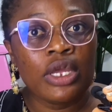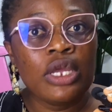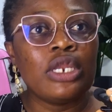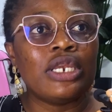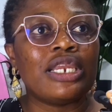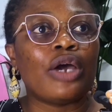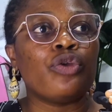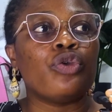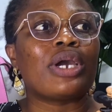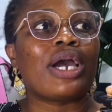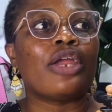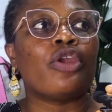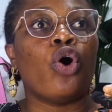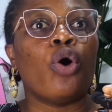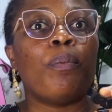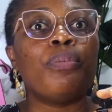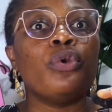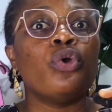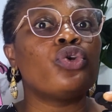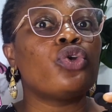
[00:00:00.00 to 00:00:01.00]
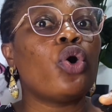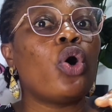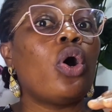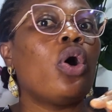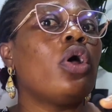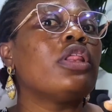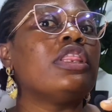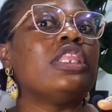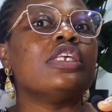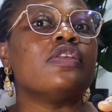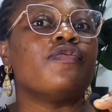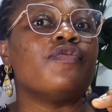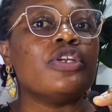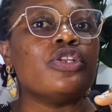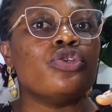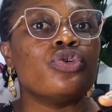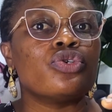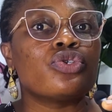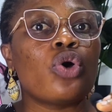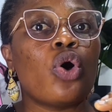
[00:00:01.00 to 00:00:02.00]
Now you can upload all these
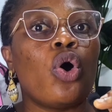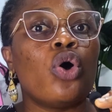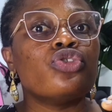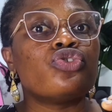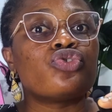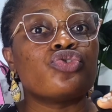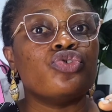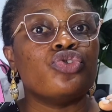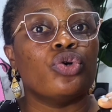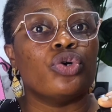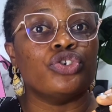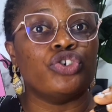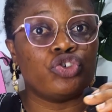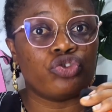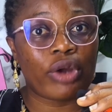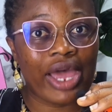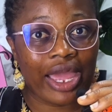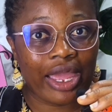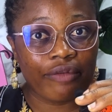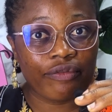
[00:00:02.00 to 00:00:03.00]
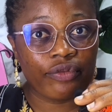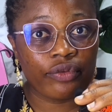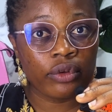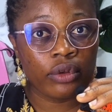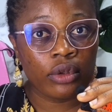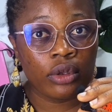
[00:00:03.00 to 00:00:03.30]
videos onto your drive.